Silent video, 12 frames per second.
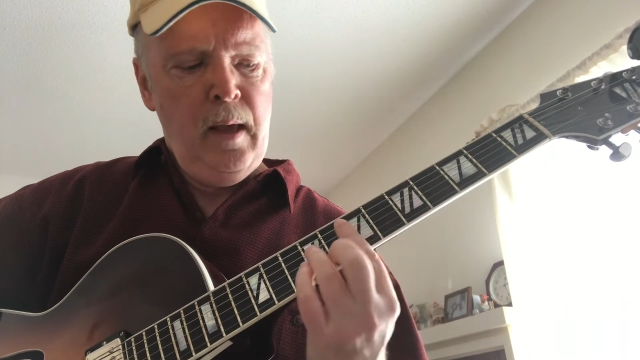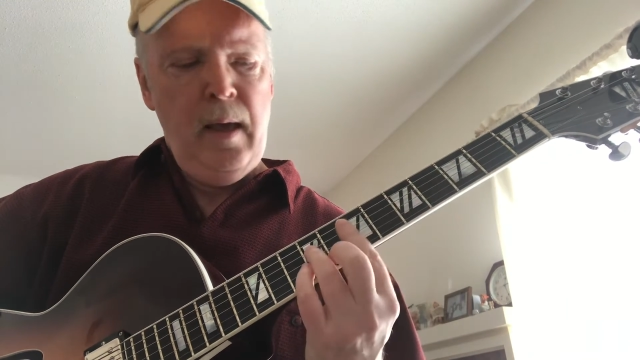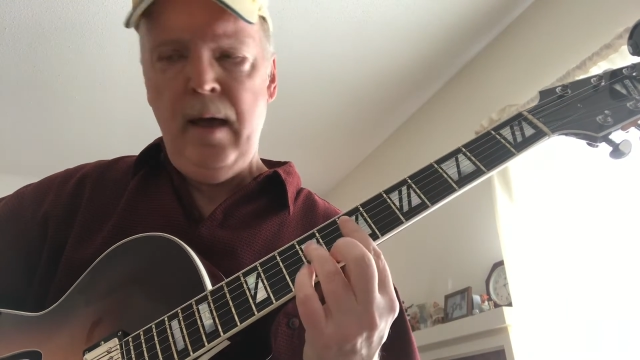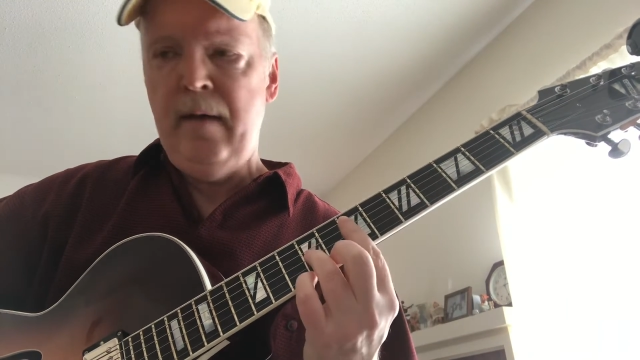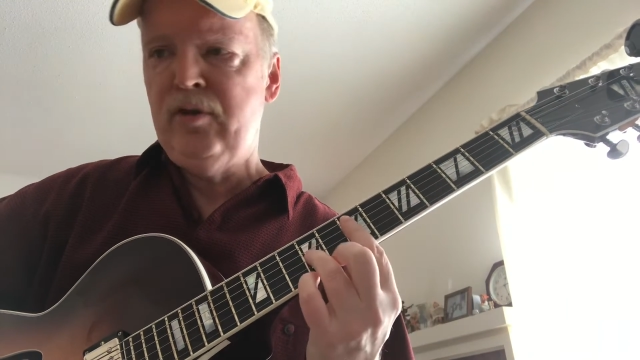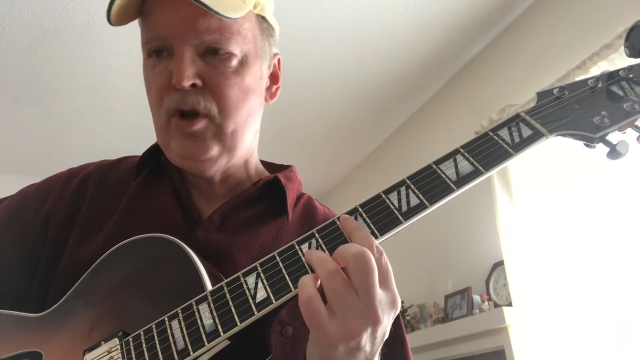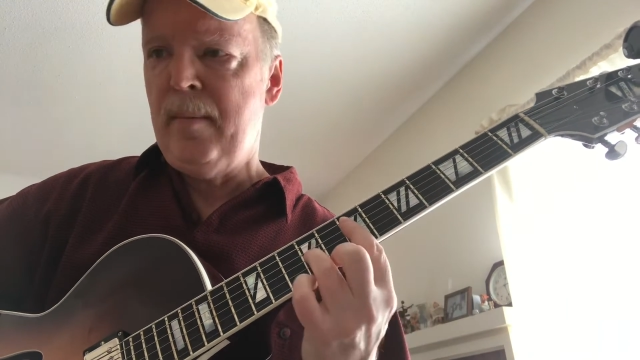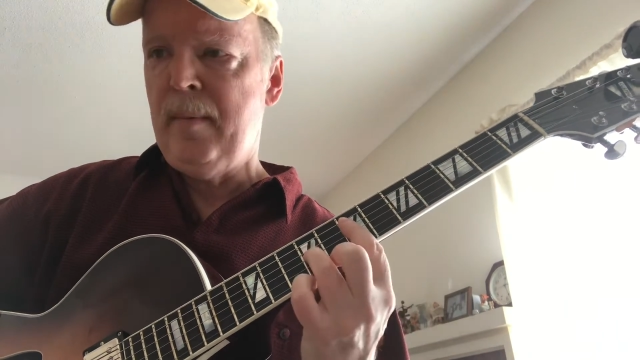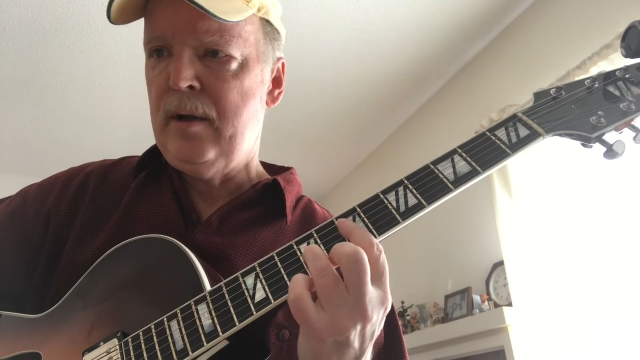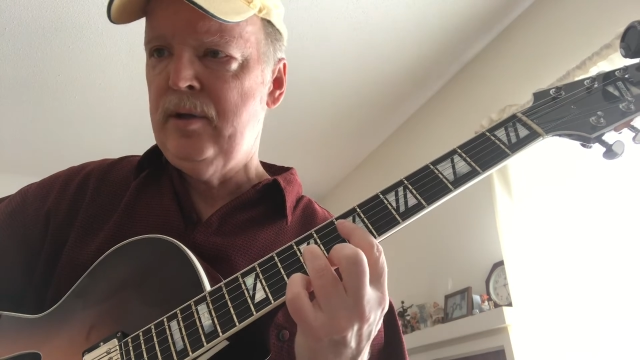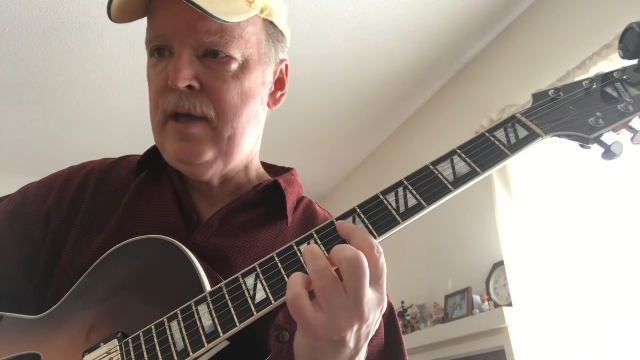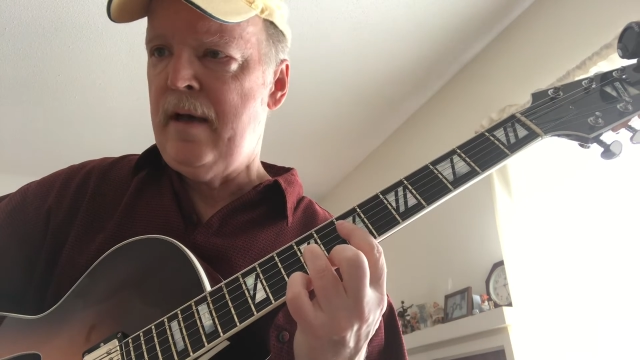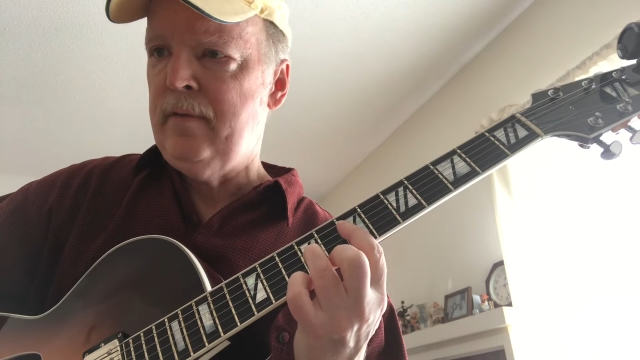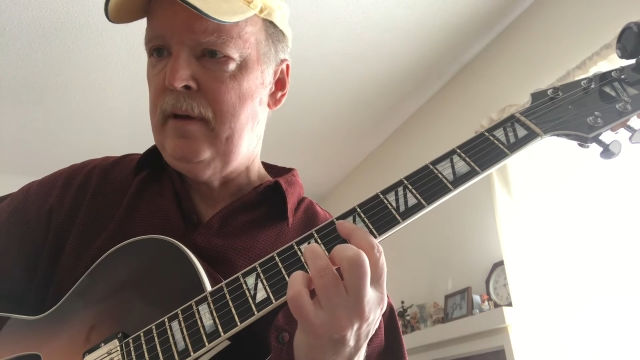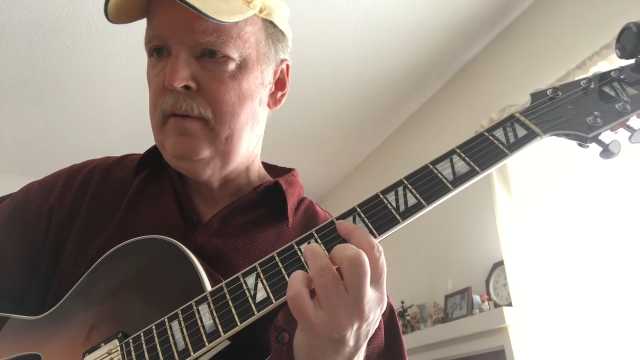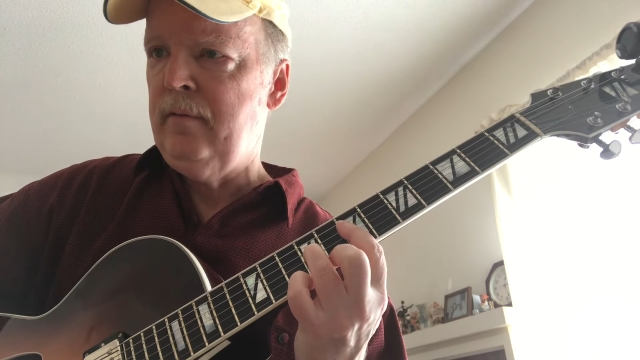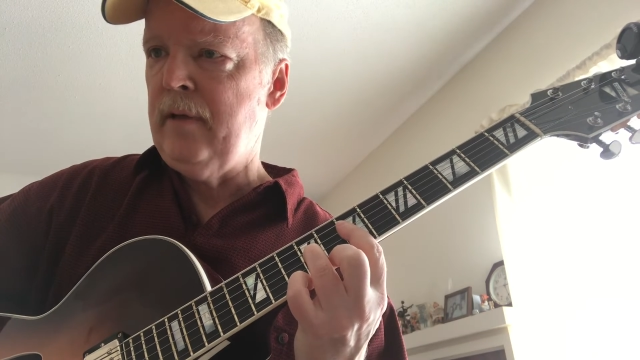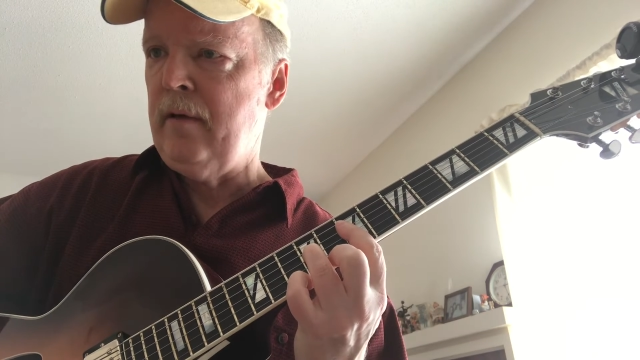F sharp minor
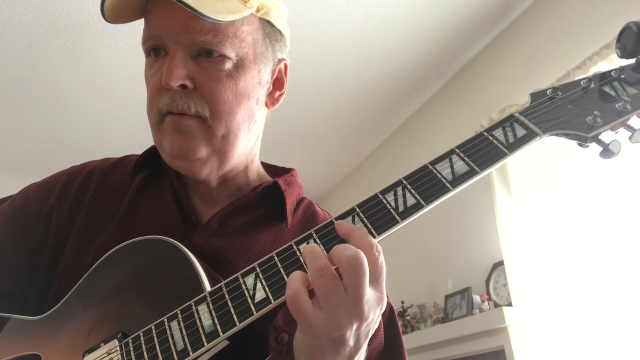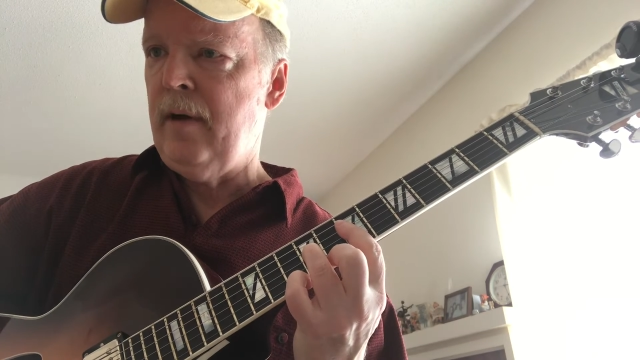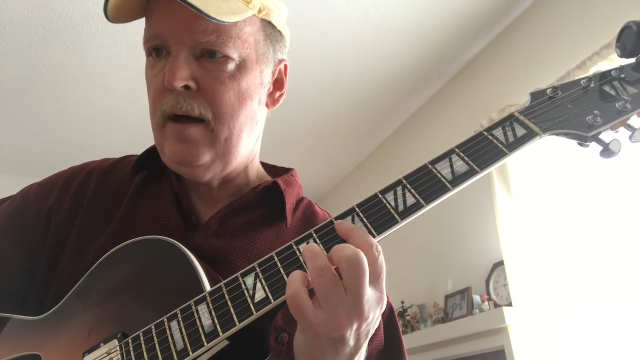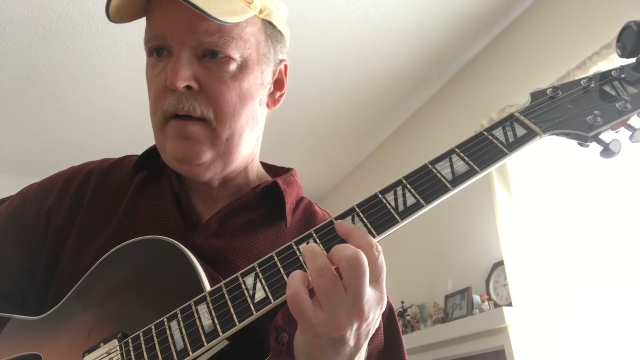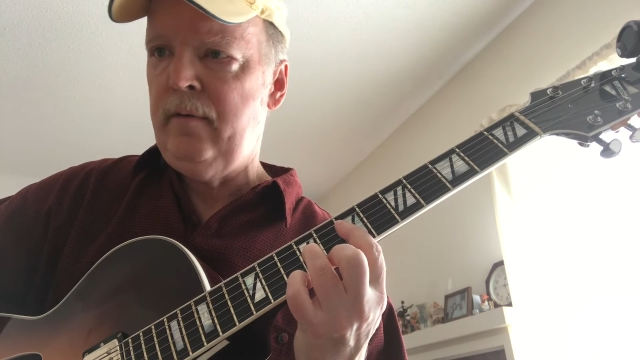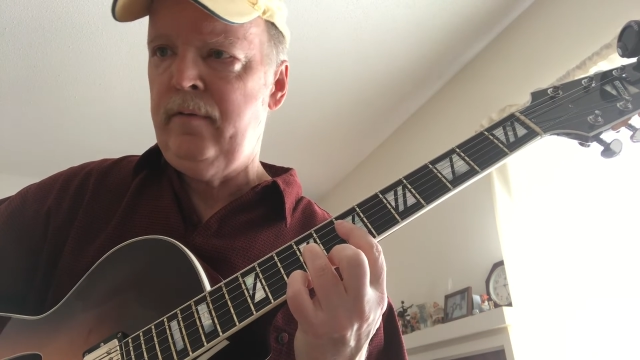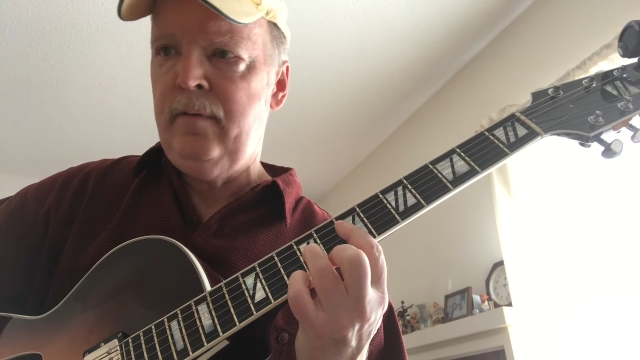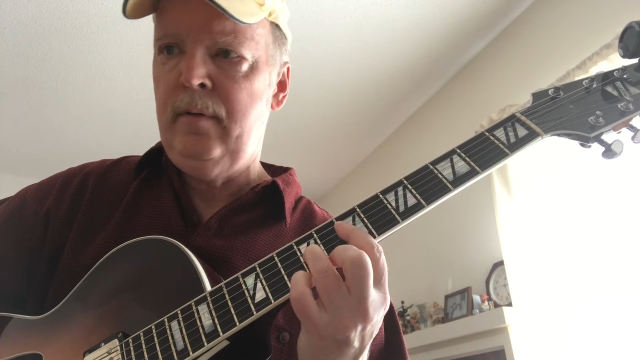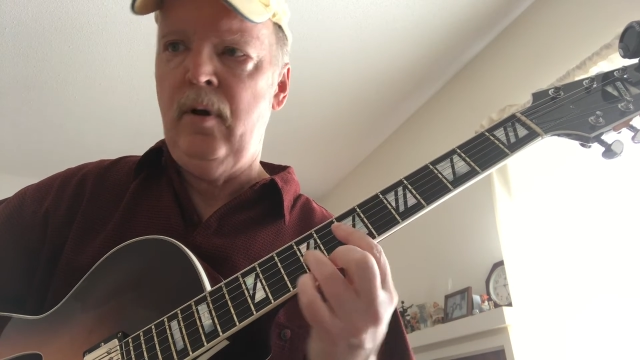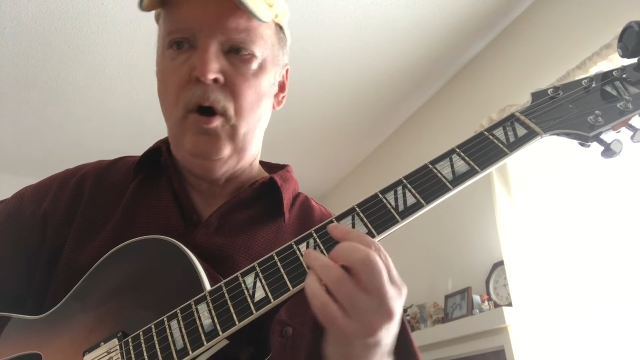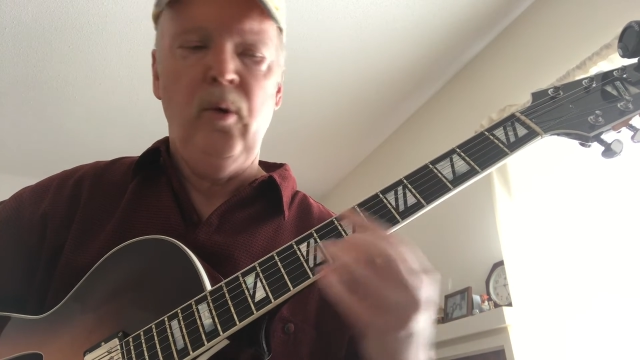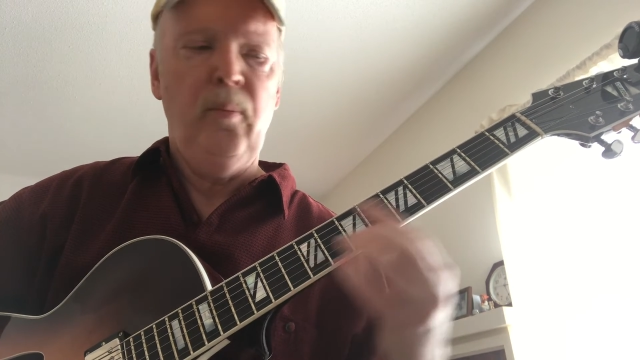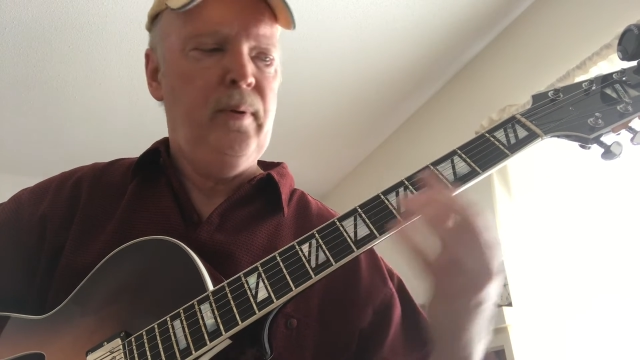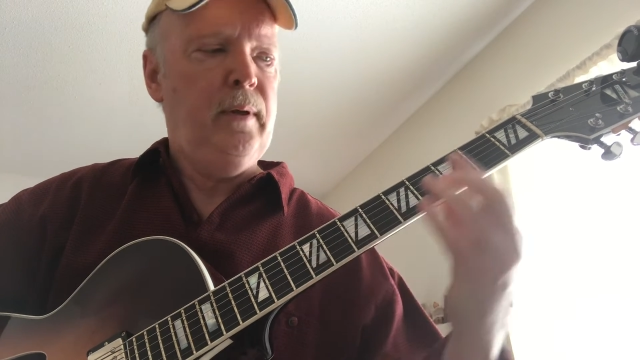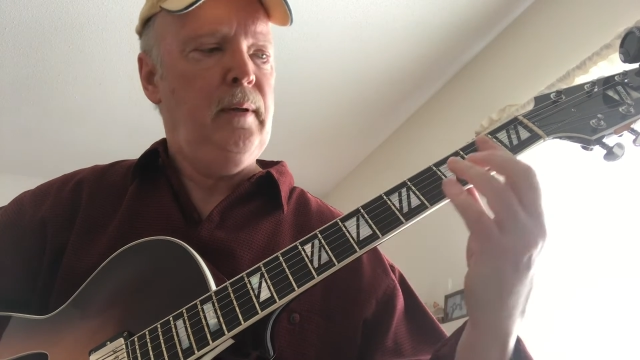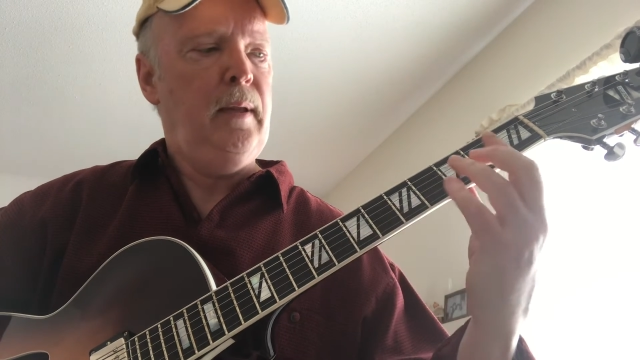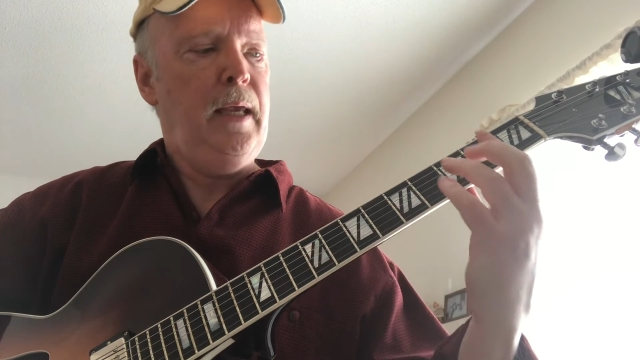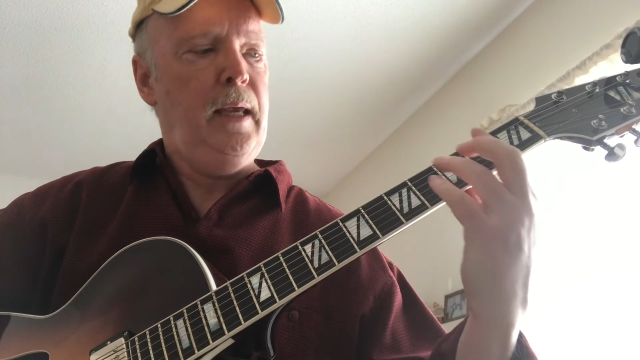7, flat 5,
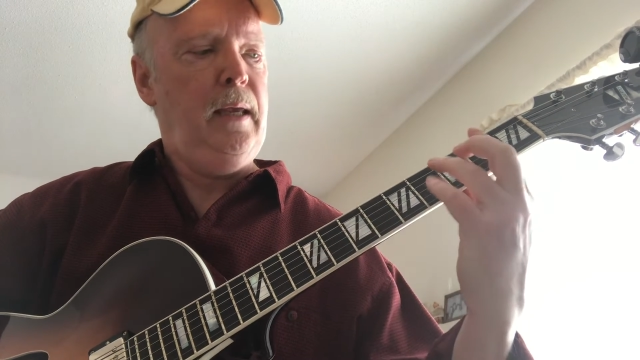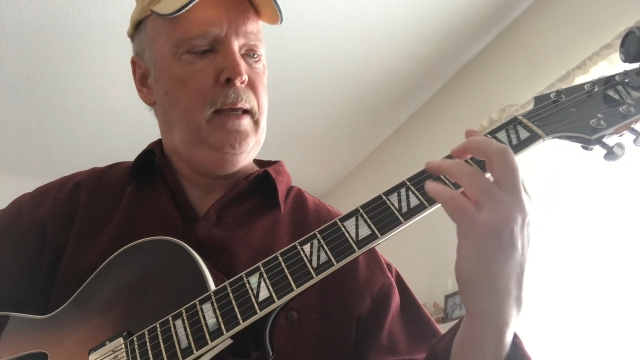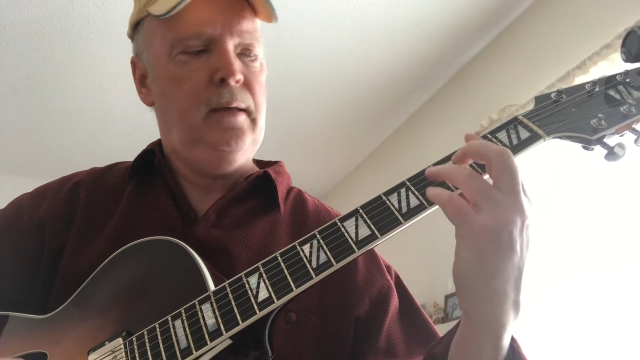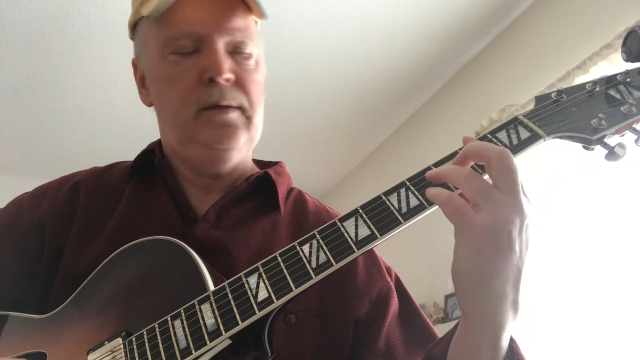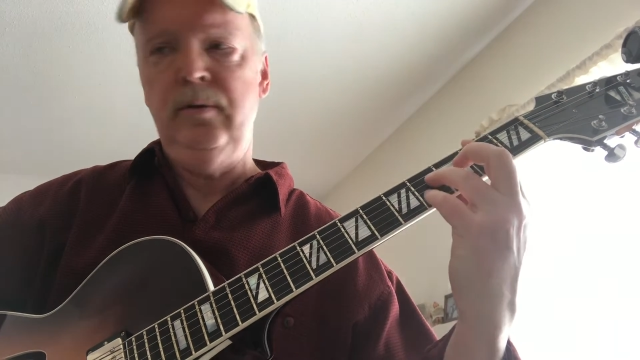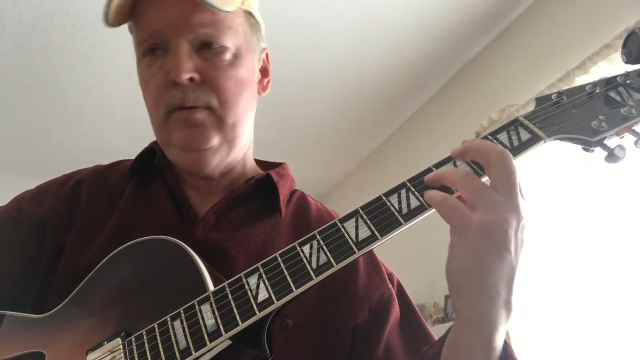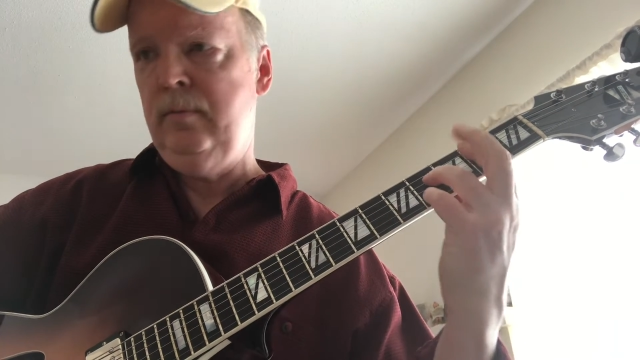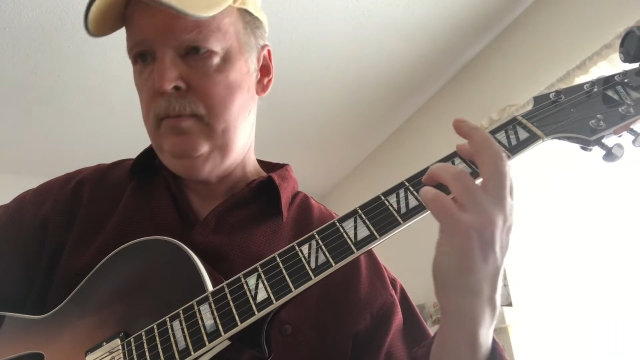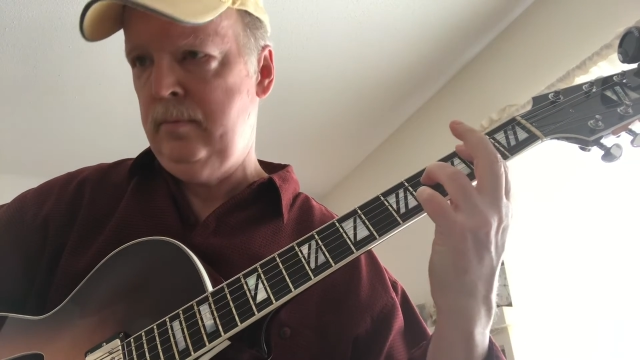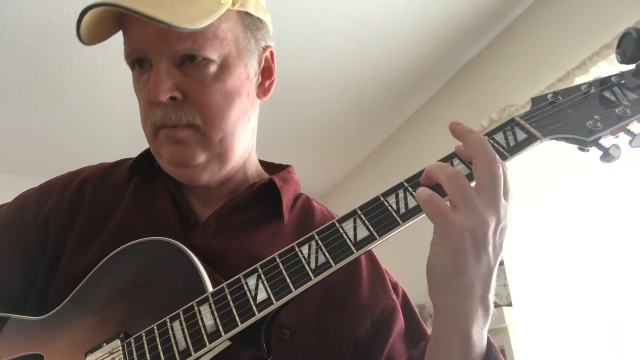open, E to